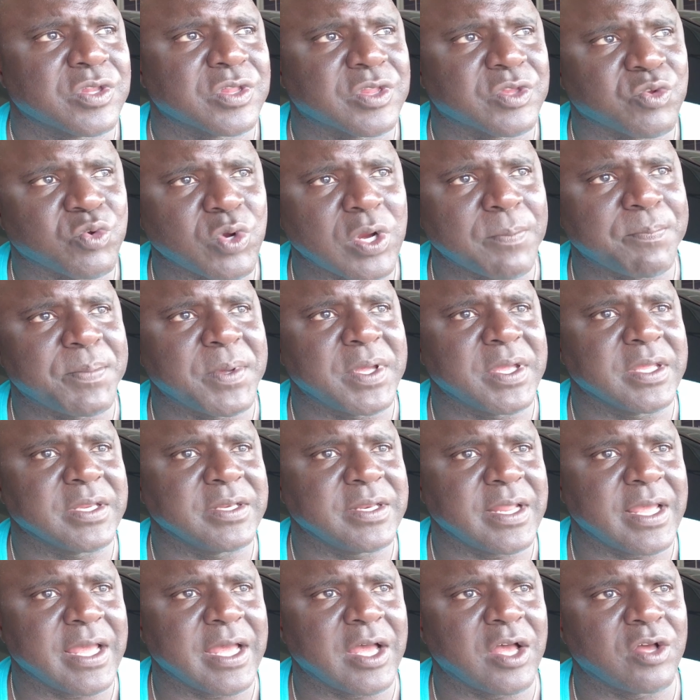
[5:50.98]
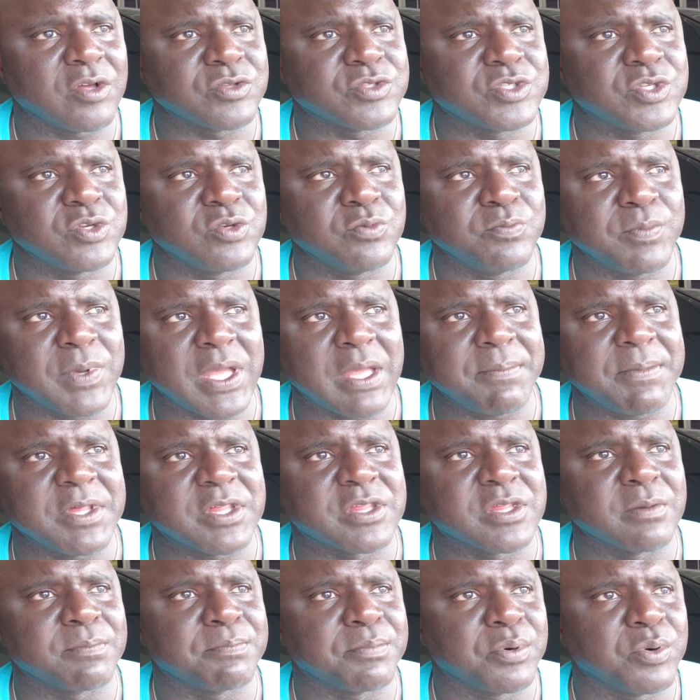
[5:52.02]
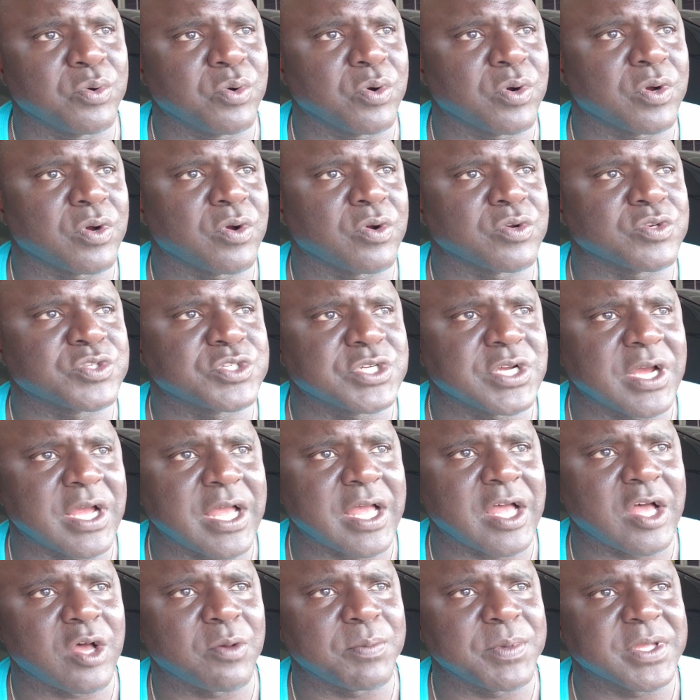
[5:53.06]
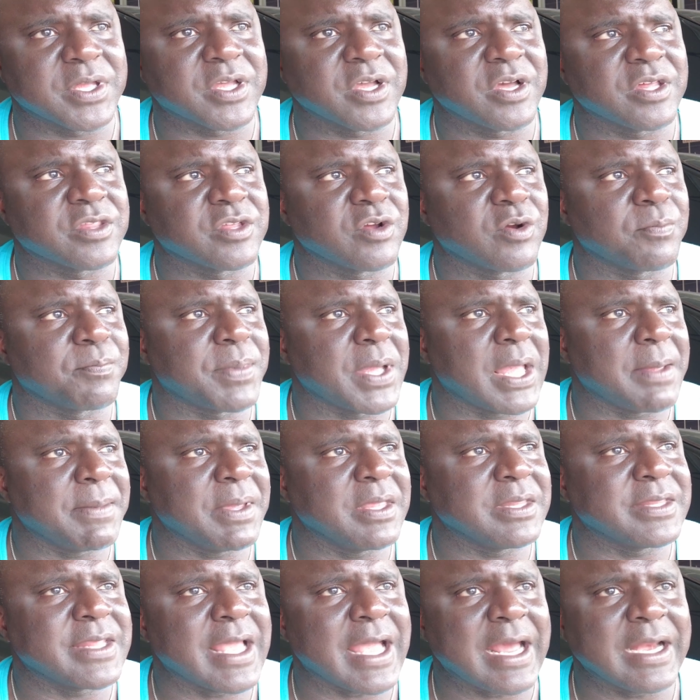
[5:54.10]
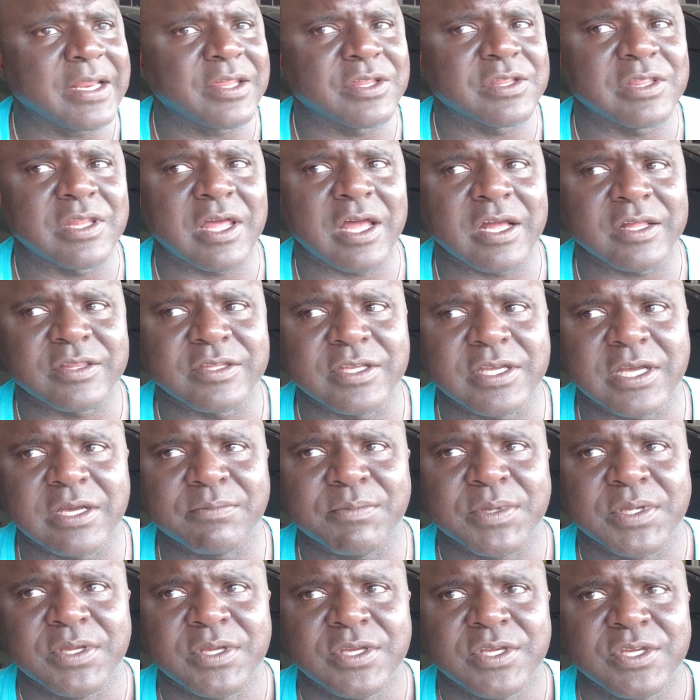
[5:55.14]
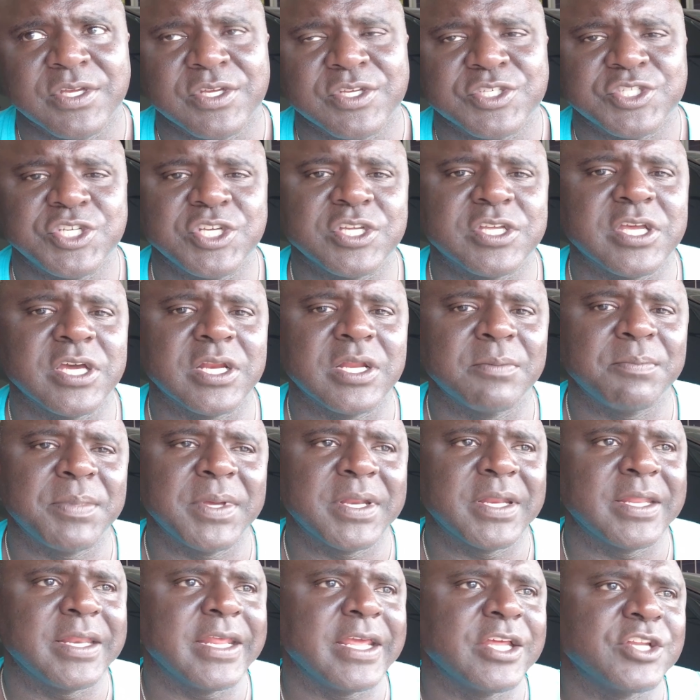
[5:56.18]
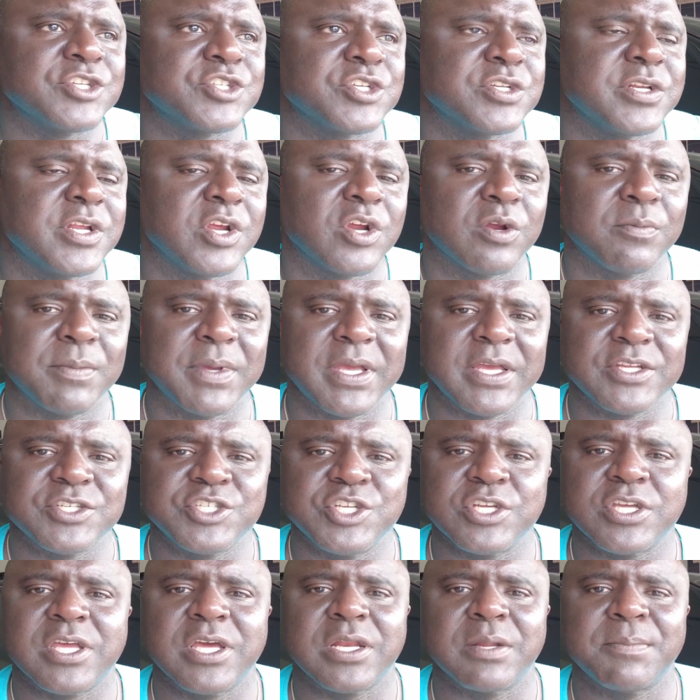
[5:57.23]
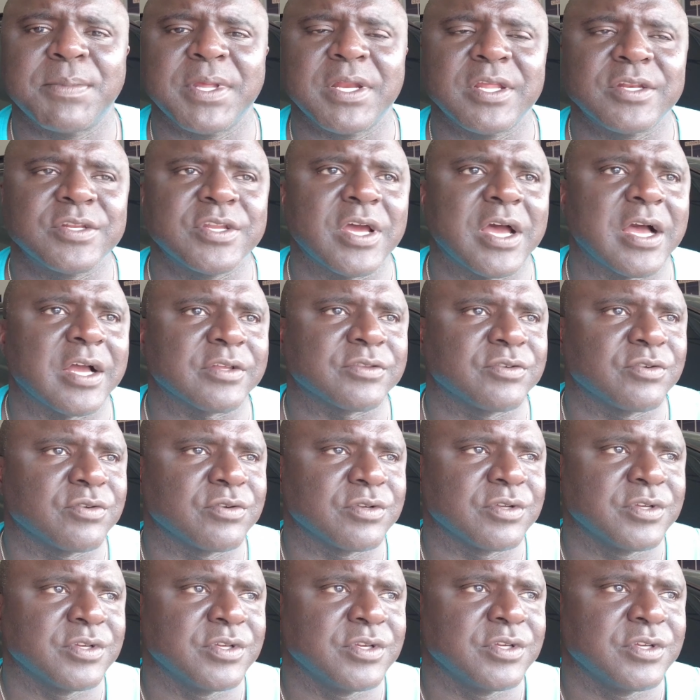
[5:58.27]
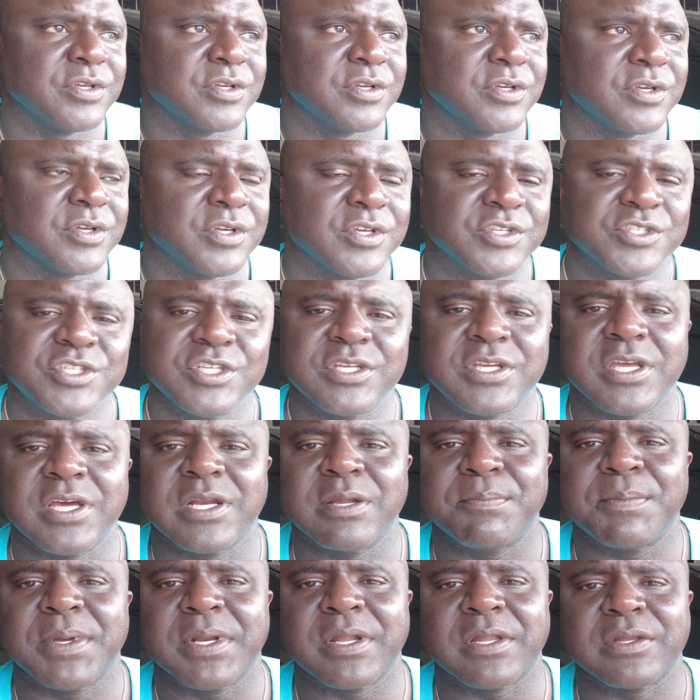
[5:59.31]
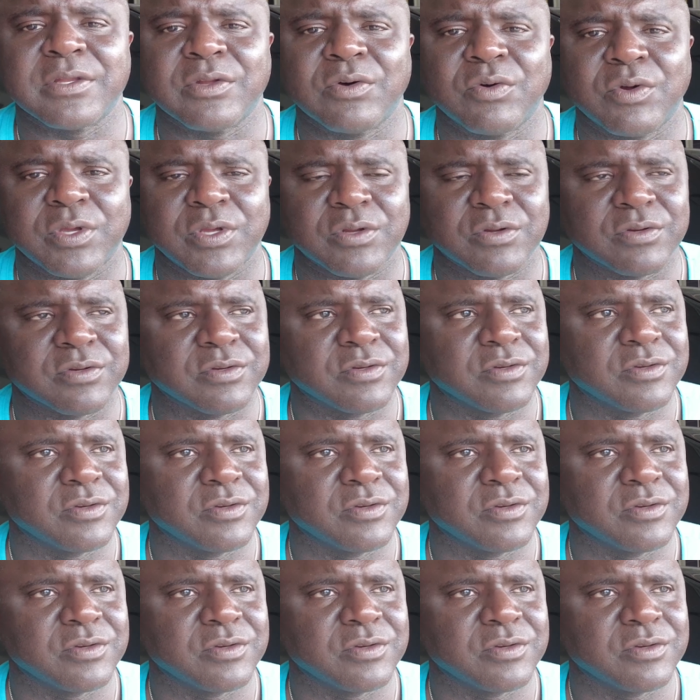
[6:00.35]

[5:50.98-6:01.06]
stripping now to maybe support her child because her baby daddy's locked up. She could have been an engineer, man. She could have been a doctor. She could have been a lawyer.